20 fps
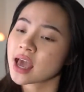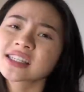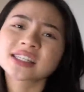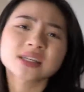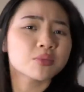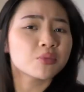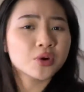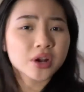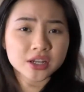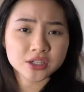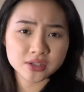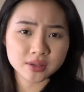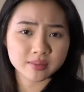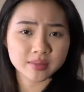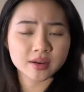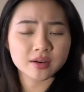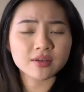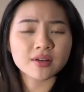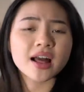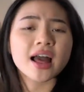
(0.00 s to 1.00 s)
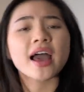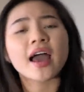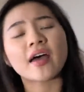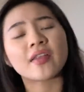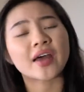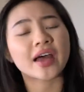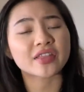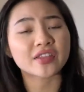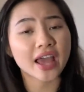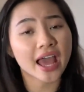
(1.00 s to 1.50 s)
Simmering to the middle.
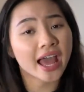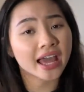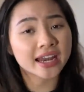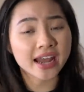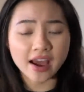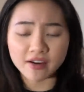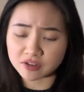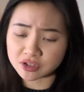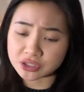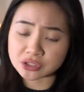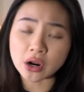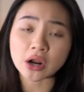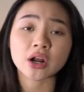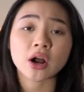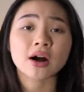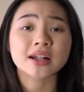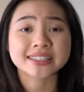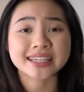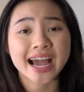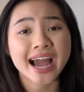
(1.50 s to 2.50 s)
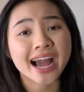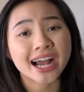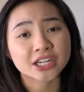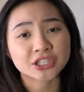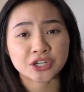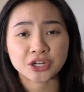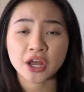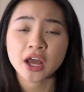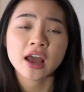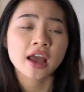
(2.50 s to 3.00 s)
And at the end, have a strong call to
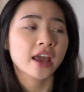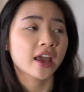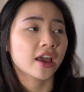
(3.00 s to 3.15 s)
action.